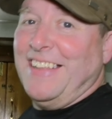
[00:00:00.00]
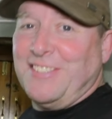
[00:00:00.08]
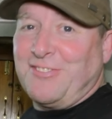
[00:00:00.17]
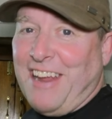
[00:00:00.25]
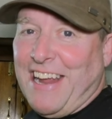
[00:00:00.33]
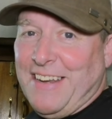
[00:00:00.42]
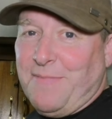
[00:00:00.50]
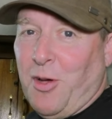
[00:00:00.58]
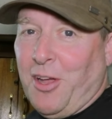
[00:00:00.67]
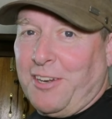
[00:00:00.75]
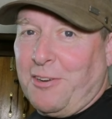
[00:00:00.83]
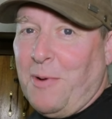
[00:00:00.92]
Straight in the
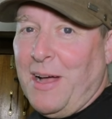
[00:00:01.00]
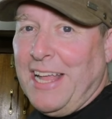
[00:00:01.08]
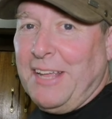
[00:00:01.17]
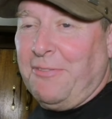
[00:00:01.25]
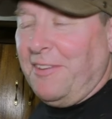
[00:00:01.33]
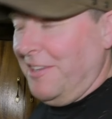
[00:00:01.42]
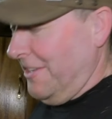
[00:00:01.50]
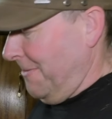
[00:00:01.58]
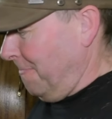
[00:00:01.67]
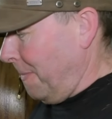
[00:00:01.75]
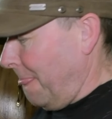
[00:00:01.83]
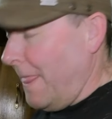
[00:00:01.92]
microwave.
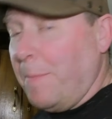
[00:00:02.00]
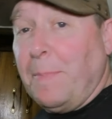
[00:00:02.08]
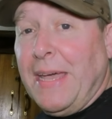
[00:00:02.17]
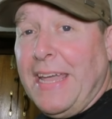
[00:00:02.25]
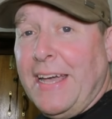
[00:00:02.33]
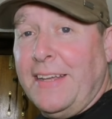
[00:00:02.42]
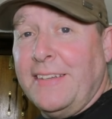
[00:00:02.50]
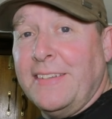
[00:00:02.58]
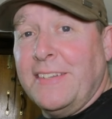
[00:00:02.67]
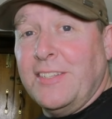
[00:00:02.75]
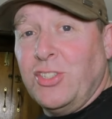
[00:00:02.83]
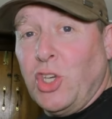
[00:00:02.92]
Beer,
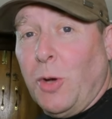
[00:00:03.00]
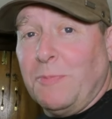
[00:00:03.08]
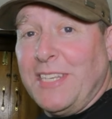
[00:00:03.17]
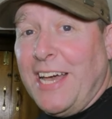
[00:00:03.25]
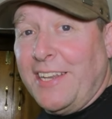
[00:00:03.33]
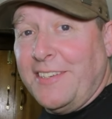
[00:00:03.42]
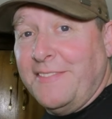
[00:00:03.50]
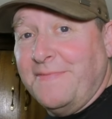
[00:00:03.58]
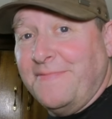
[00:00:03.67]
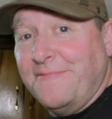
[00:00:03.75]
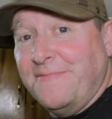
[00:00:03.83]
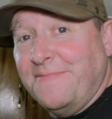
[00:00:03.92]
job done.
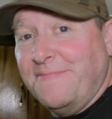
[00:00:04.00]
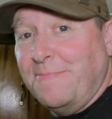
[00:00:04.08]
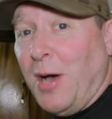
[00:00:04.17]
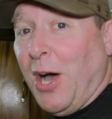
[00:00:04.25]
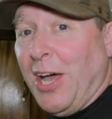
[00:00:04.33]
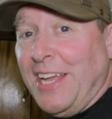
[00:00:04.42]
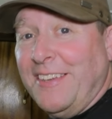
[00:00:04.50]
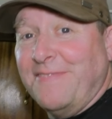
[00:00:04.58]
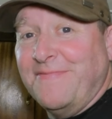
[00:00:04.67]
Bye.